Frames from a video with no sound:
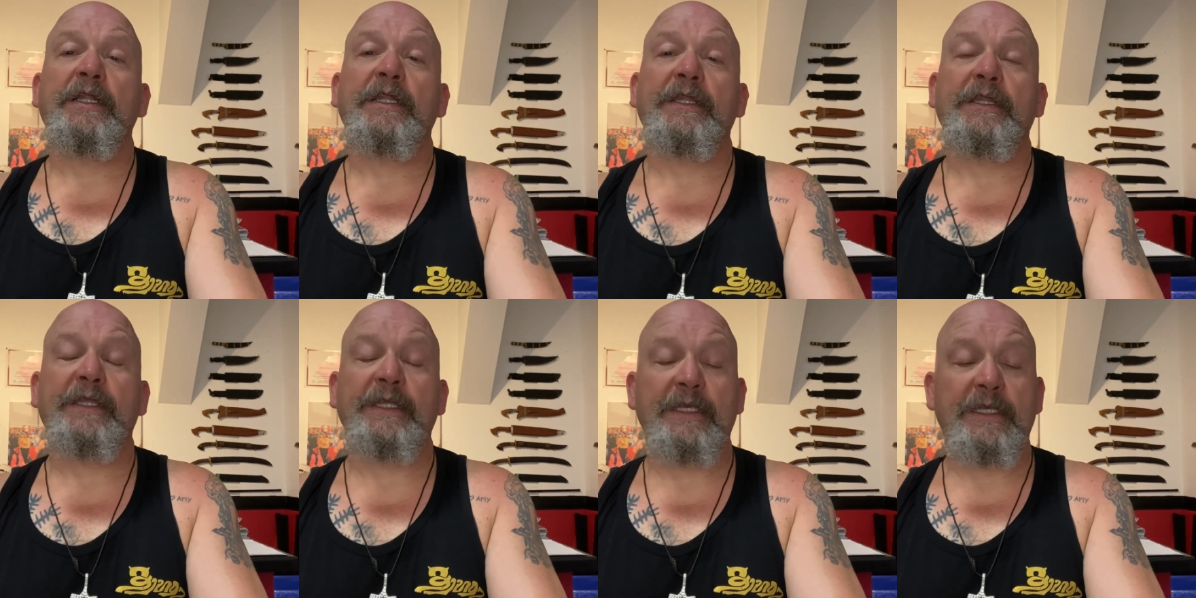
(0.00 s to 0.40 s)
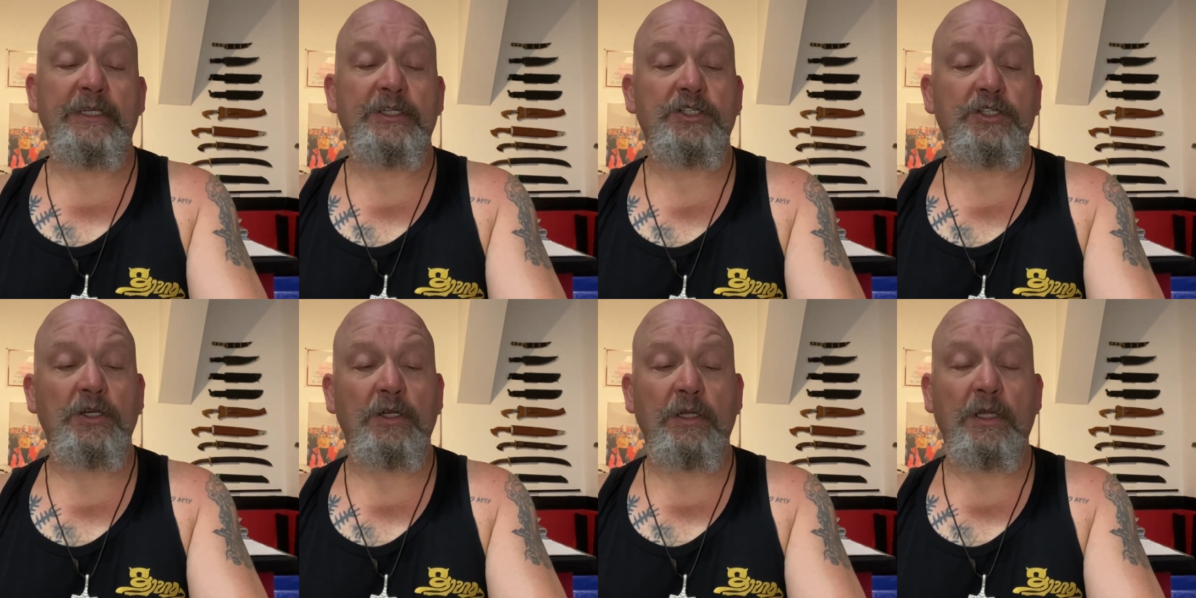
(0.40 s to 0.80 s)
the
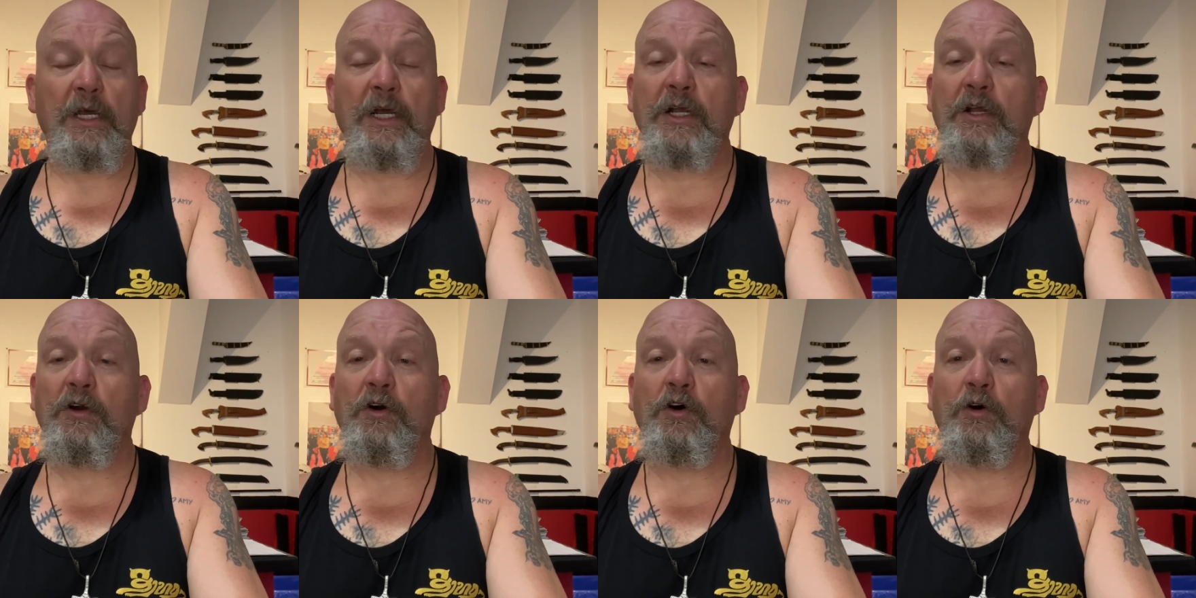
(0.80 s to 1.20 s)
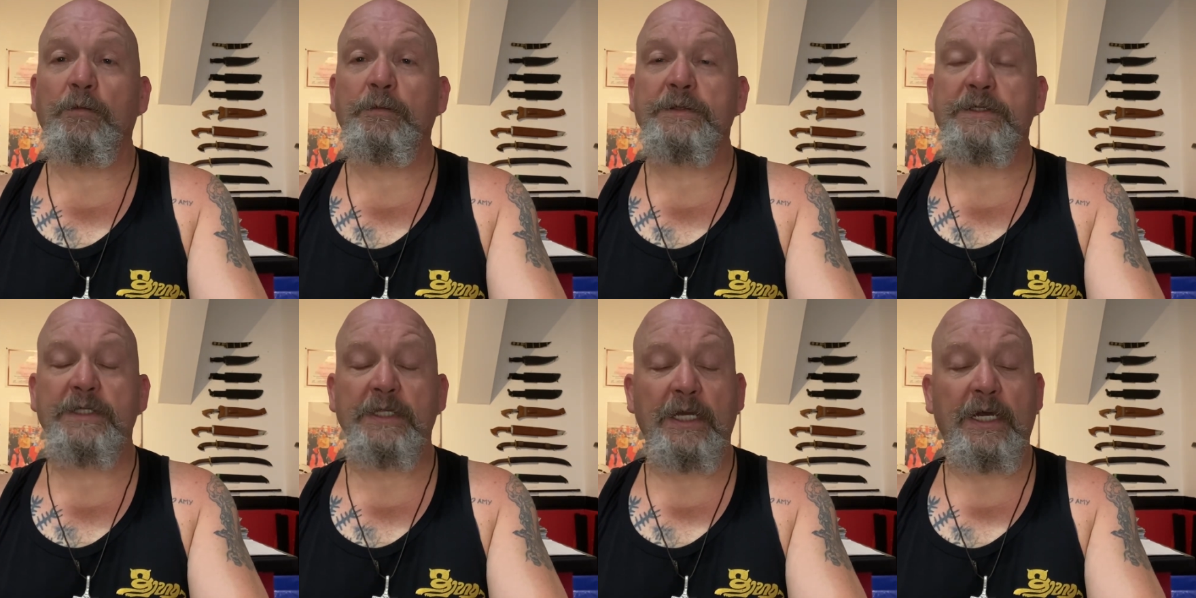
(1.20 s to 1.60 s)
Sherlock
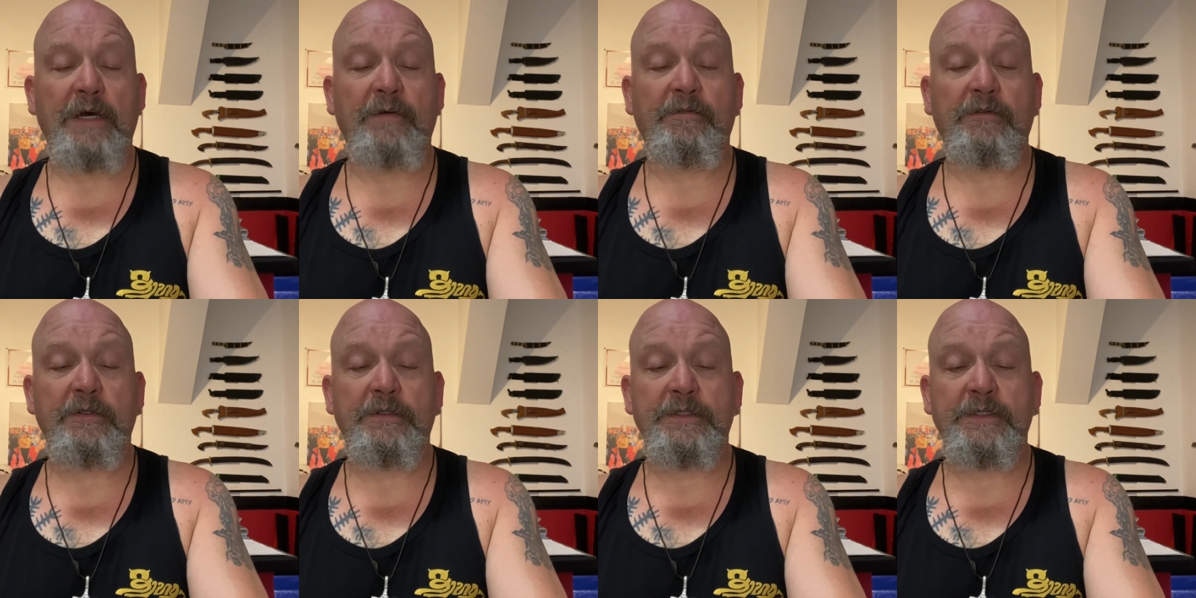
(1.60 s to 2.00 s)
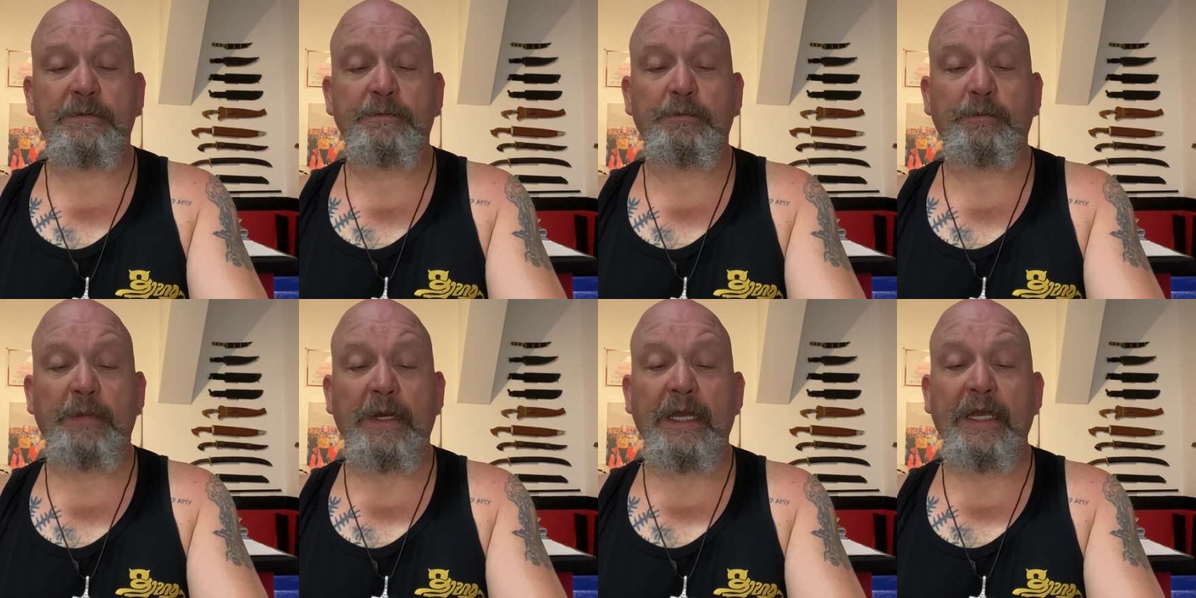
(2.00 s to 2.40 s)
Holmes novels
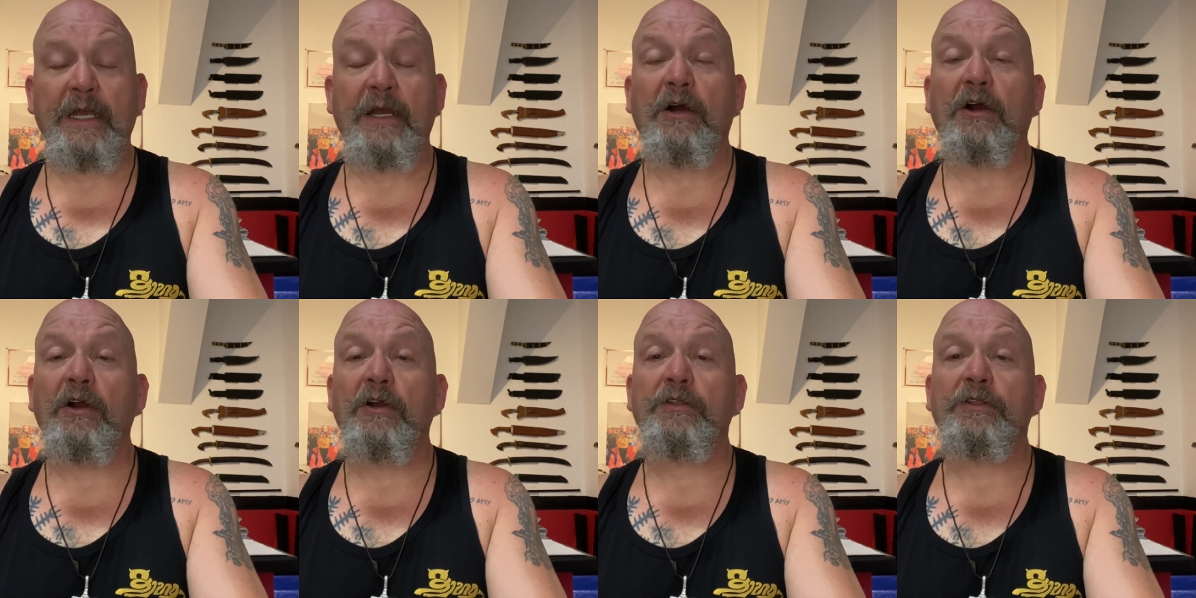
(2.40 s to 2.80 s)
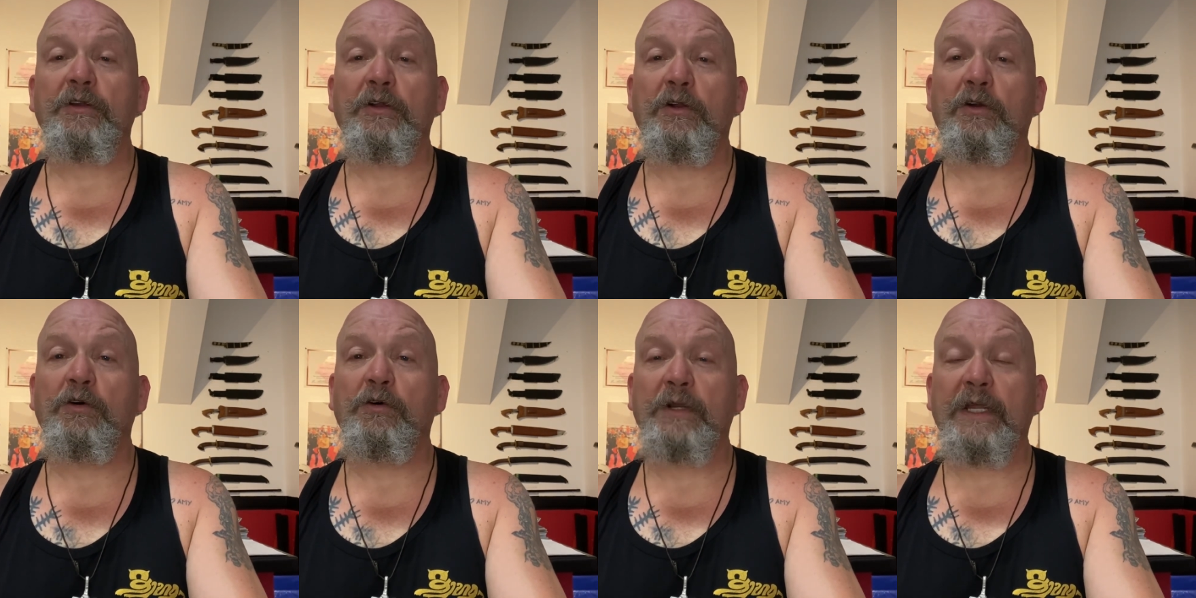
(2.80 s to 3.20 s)
by Arthur
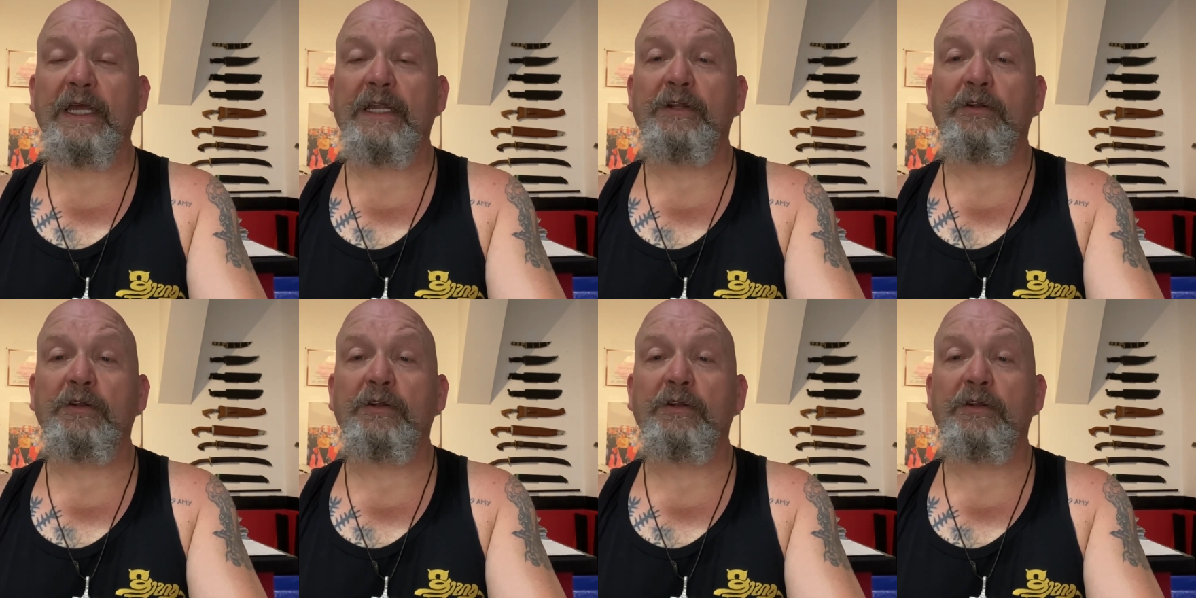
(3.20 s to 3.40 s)
Conan